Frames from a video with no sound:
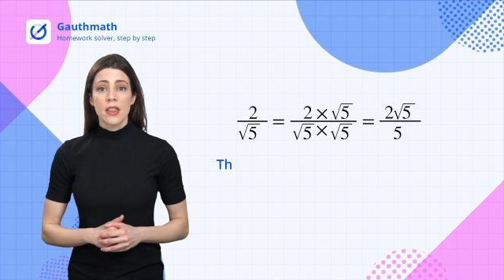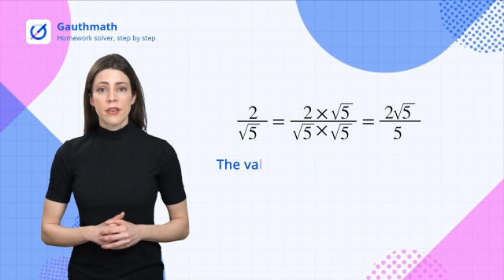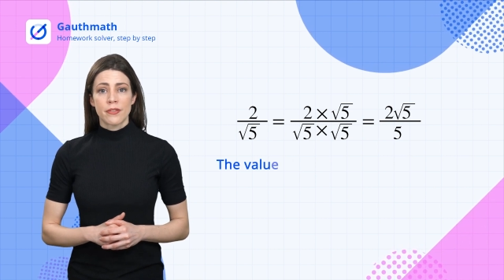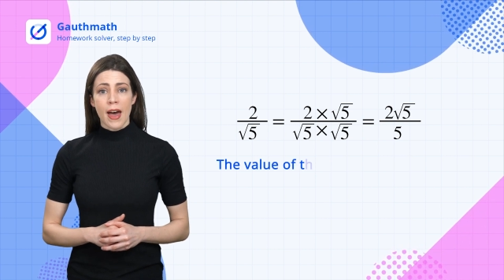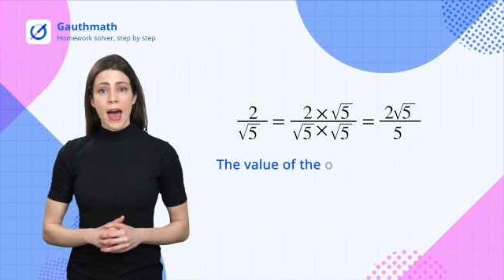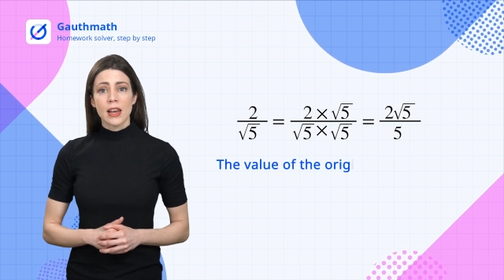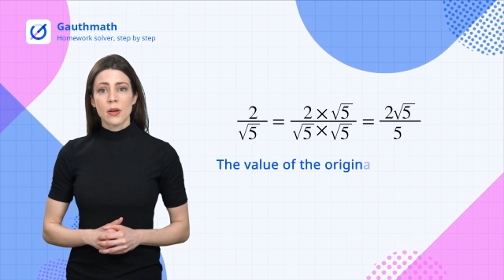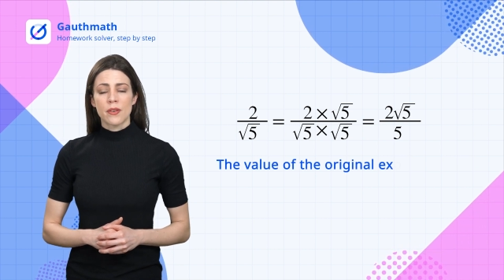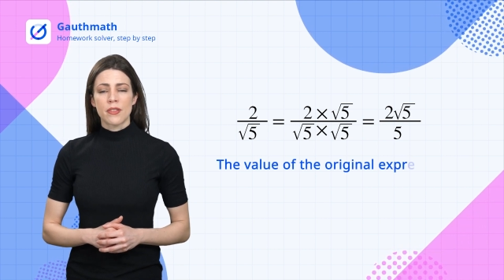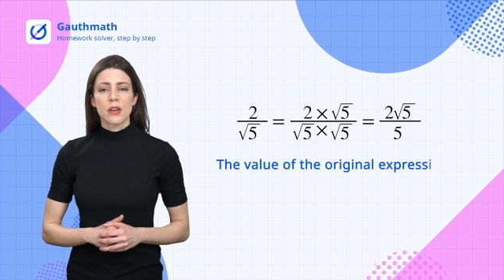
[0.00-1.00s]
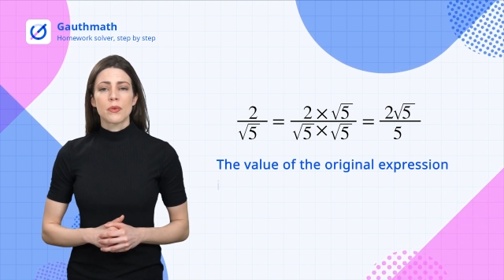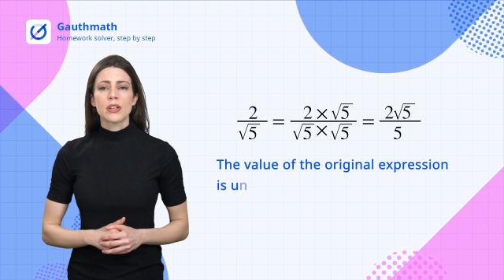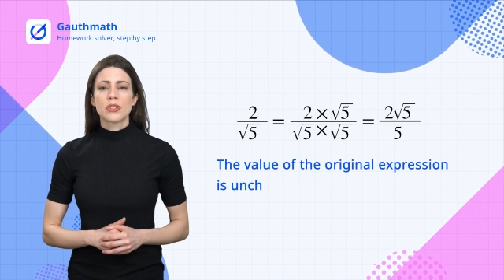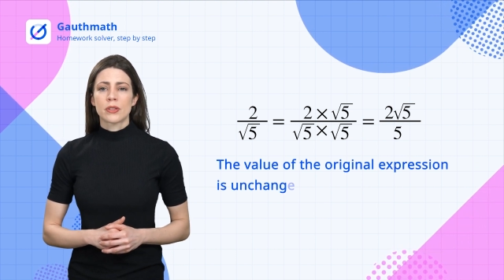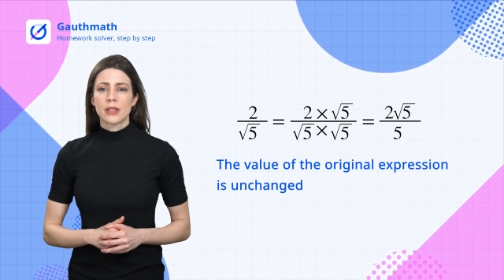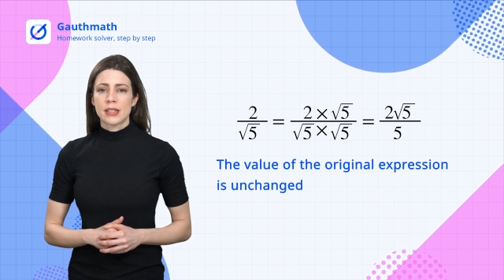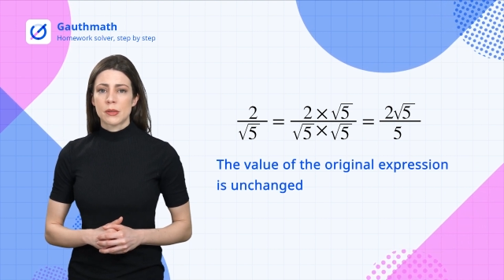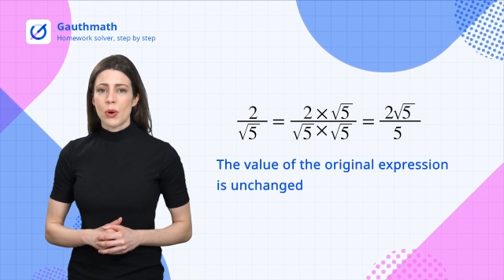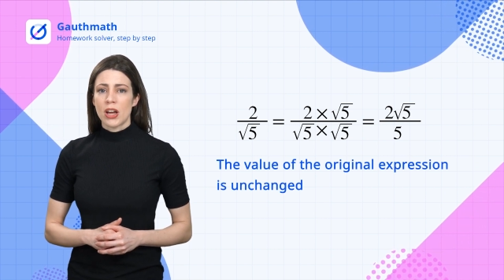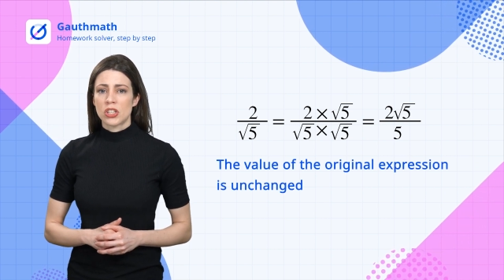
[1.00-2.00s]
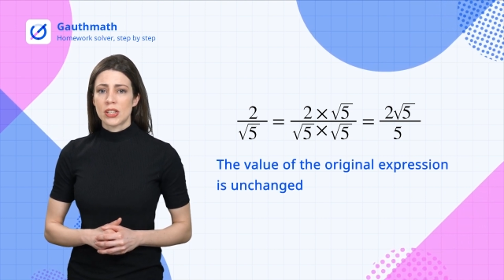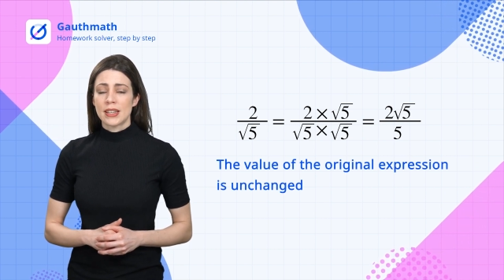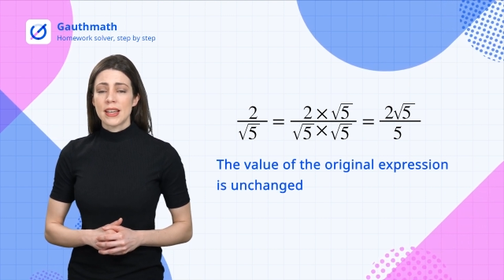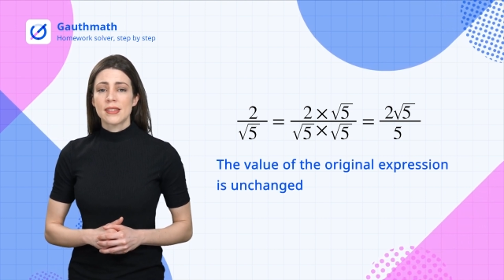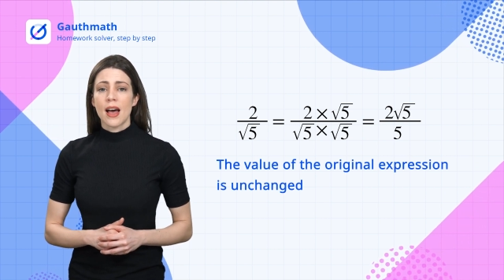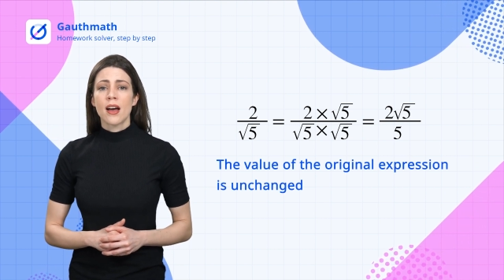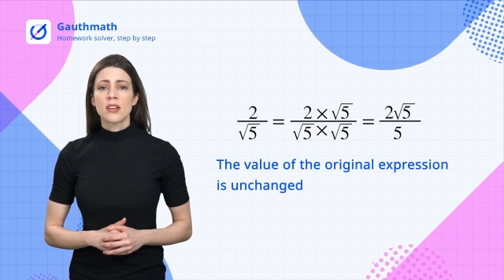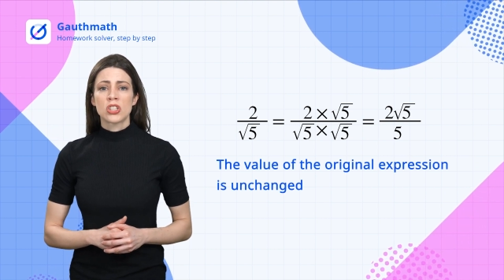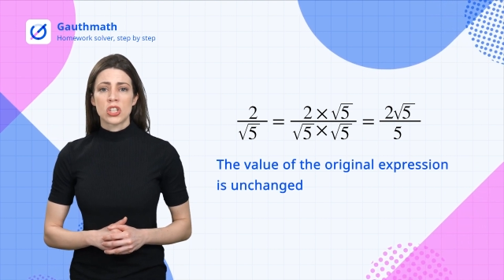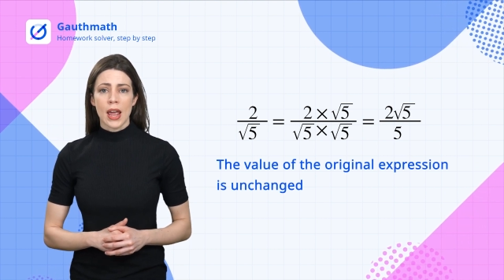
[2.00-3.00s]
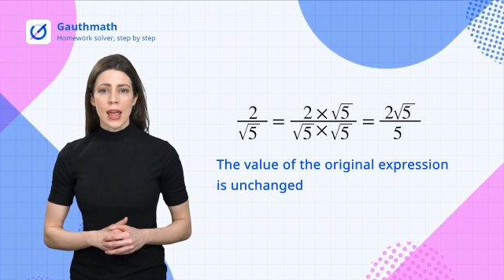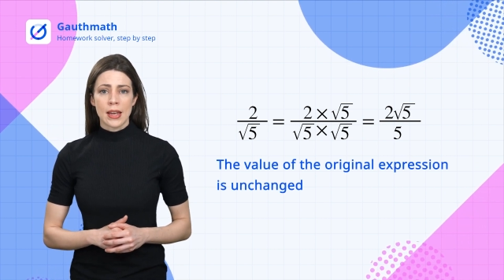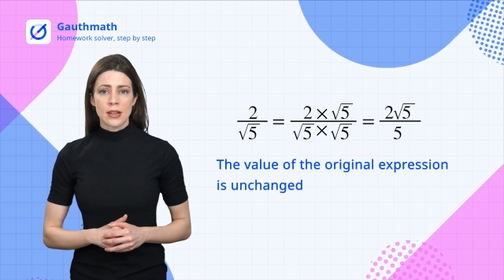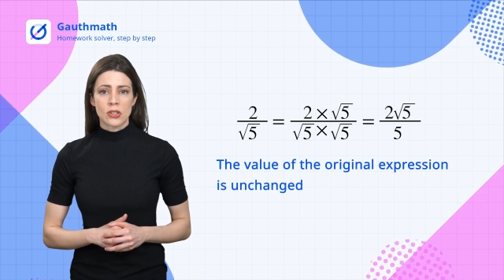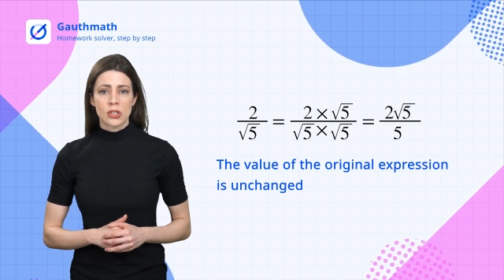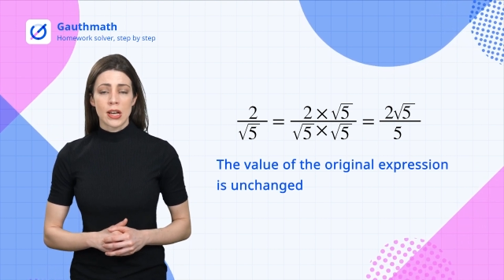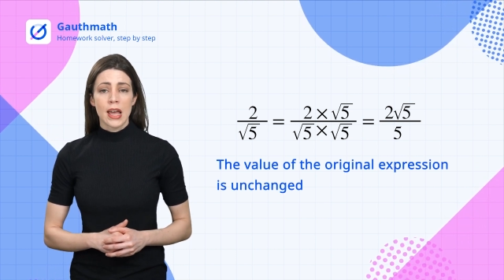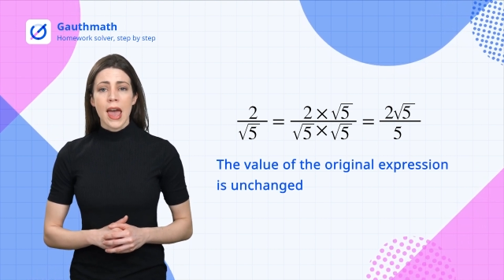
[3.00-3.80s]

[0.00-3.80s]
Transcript: The value of the original expression is unchanged,